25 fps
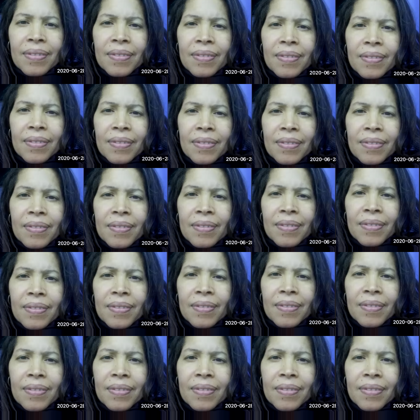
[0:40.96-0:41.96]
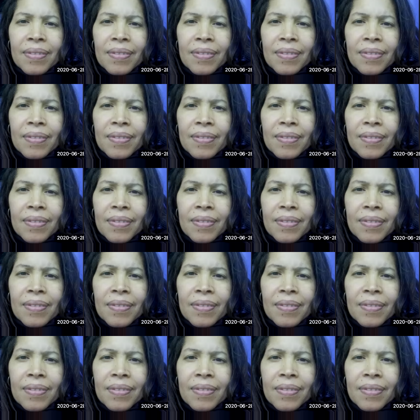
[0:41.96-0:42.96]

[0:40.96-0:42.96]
No one is speaking in this clip.